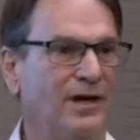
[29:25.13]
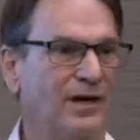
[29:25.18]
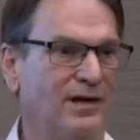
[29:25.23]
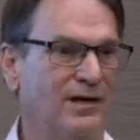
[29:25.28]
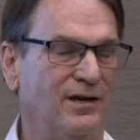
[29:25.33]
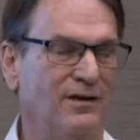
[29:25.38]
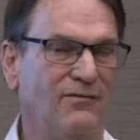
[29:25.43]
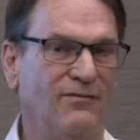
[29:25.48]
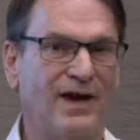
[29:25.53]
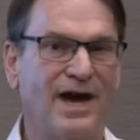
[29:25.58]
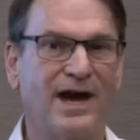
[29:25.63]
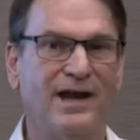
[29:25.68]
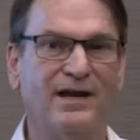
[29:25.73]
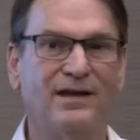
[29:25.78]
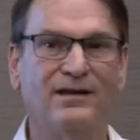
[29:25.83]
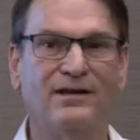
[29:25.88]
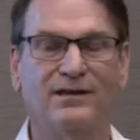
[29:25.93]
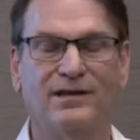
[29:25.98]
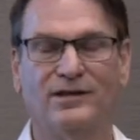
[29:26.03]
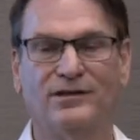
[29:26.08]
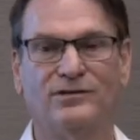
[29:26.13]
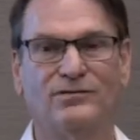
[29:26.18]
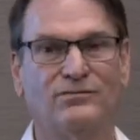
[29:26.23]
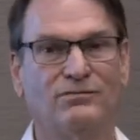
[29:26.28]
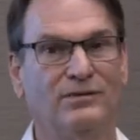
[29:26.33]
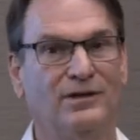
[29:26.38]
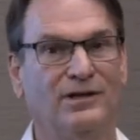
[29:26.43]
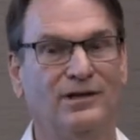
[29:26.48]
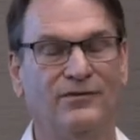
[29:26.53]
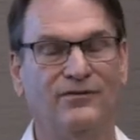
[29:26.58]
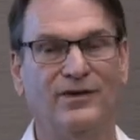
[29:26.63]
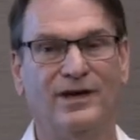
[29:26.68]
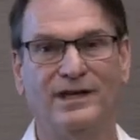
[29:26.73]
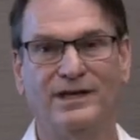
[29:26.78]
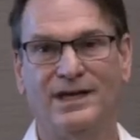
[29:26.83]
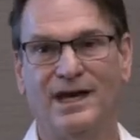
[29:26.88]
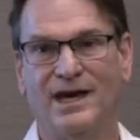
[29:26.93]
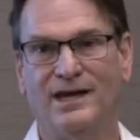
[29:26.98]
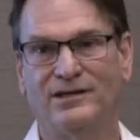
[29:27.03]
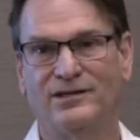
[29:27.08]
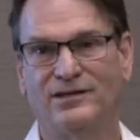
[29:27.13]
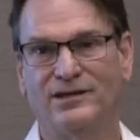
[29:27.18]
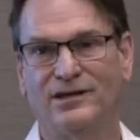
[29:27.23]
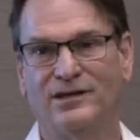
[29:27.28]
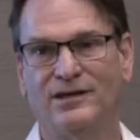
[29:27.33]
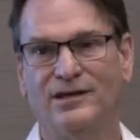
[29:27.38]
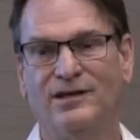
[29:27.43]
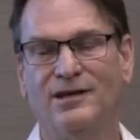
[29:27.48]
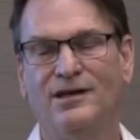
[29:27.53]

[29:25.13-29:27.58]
Nevada that's really fantastic.